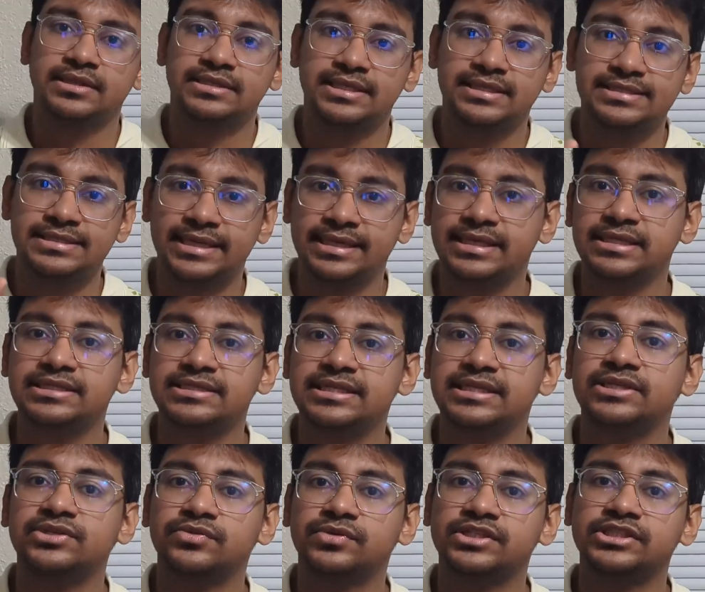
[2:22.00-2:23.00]
The second
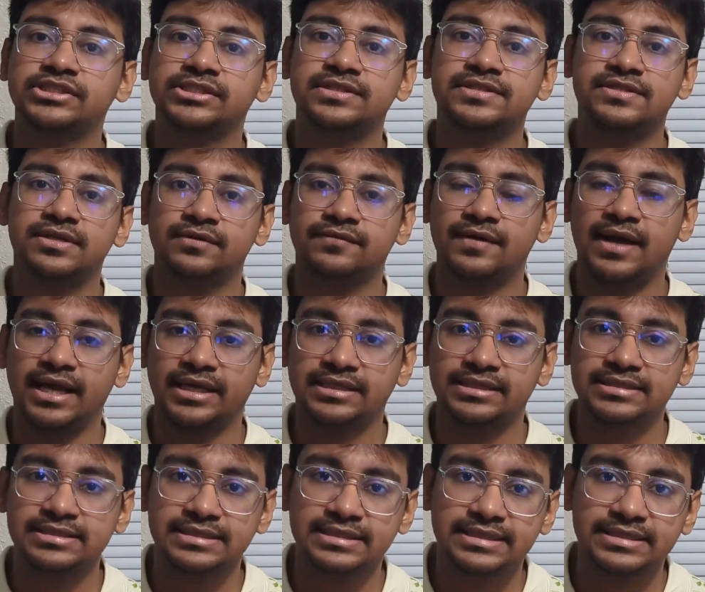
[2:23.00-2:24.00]
10 questions of
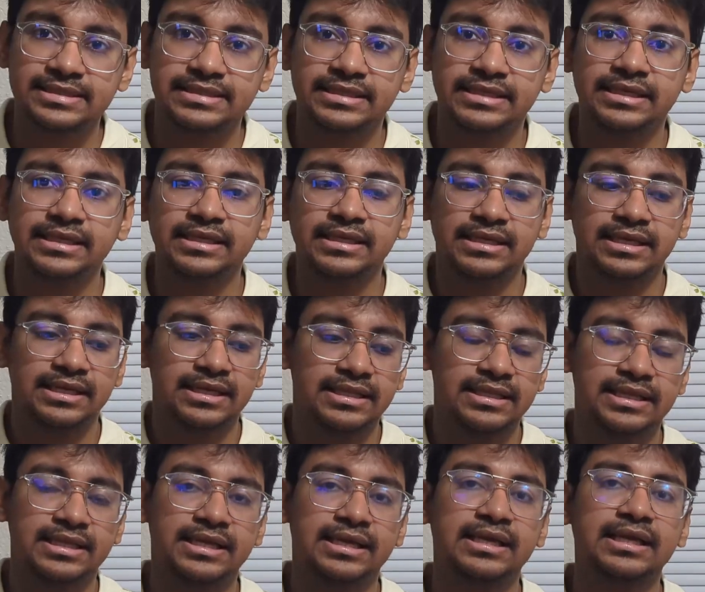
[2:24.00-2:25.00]
IELTS listening,
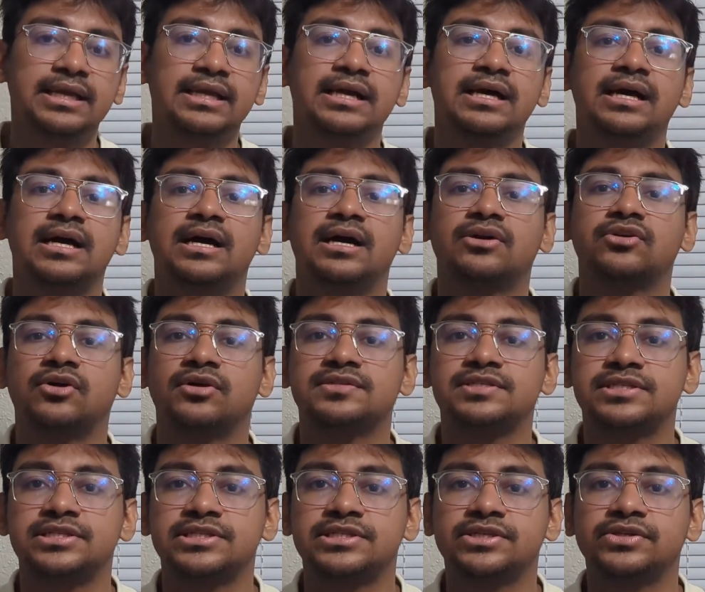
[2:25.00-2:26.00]
they
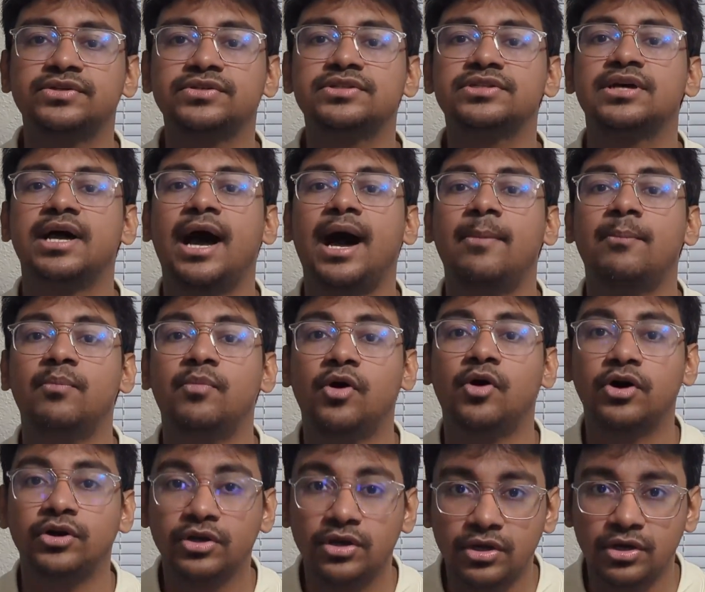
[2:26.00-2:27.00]
constitute a
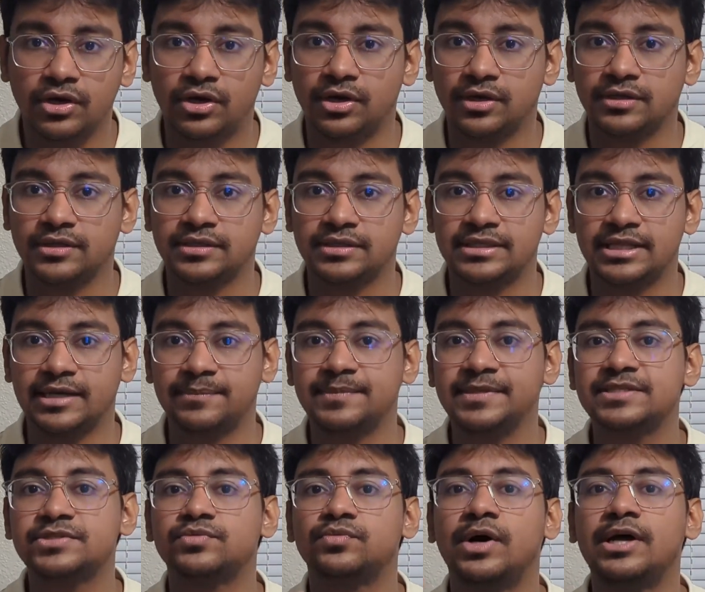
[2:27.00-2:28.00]
monologue. That
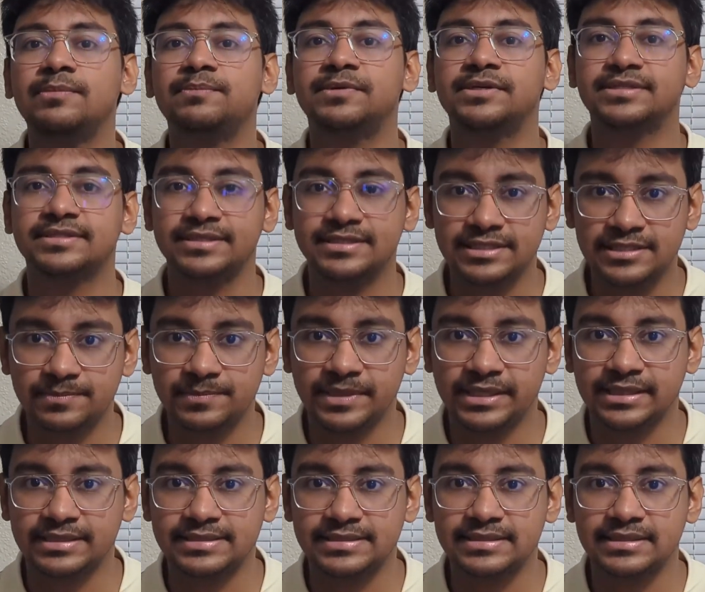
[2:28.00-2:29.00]
means one person
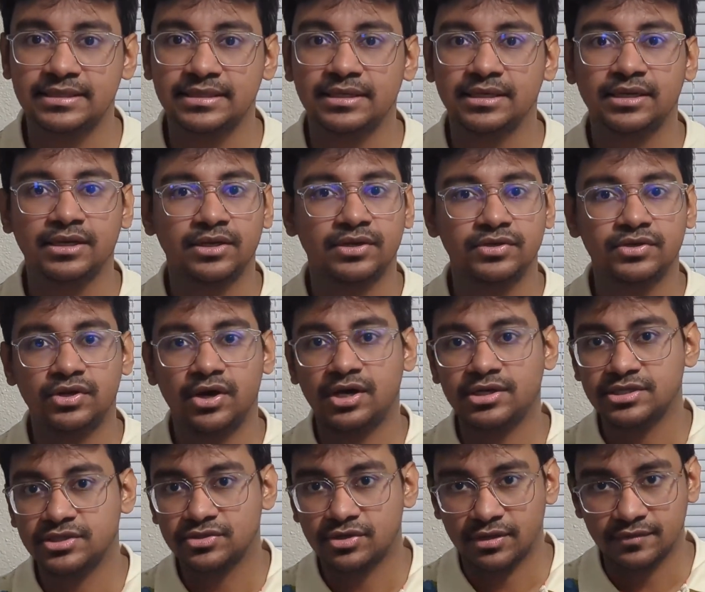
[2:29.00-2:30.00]
speaks,
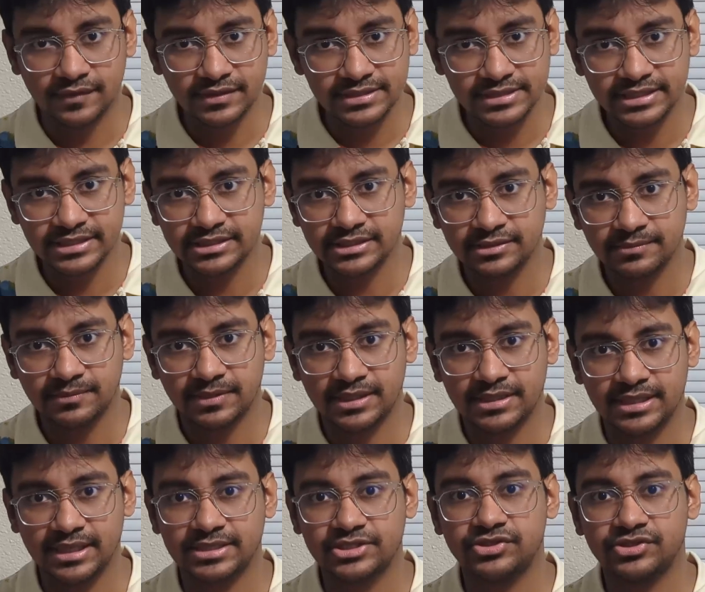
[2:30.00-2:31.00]
not a conversation
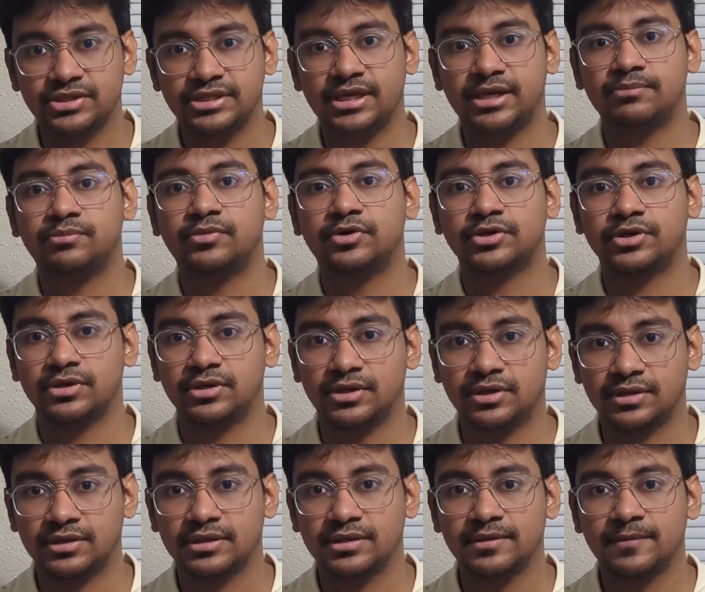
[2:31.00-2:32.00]
but actually a
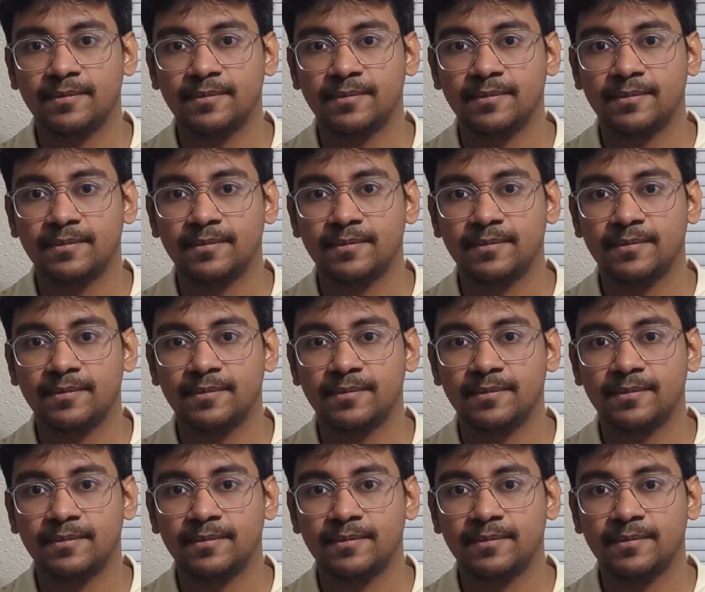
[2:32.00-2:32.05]
monologue.